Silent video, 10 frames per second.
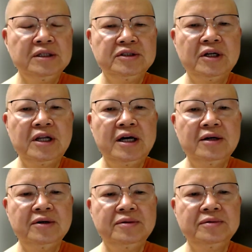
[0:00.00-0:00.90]
So
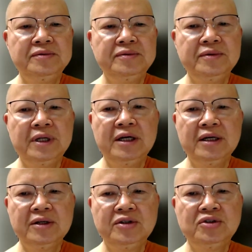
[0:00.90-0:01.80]
now uh,
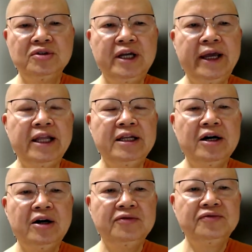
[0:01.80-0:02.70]
go to the
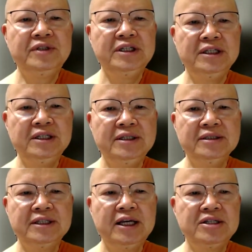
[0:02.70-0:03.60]
end of the
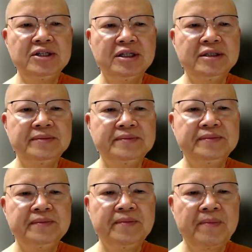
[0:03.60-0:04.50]
session
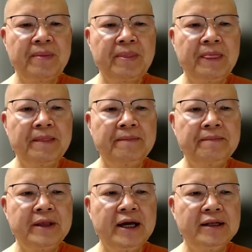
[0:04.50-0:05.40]

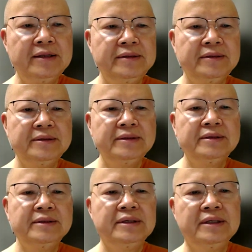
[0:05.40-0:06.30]
that
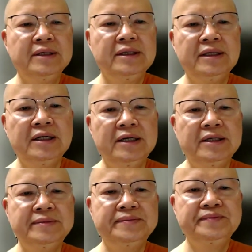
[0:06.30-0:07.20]

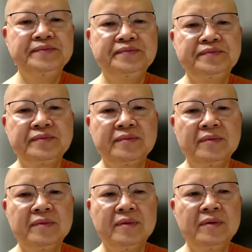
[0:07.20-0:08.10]
um,
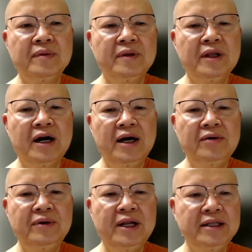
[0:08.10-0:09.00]
I
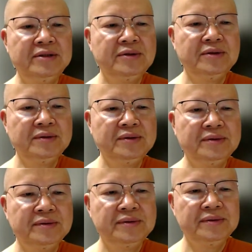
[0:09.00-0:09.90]
would like to
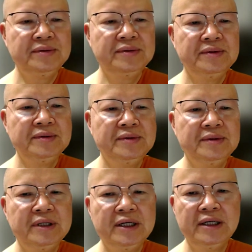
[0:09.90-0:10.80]

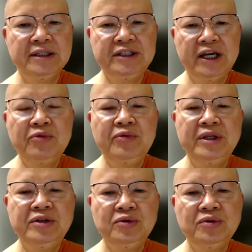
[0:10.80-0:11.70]
uh, share
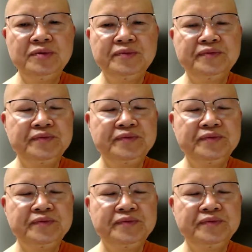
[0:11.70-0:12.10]
with you.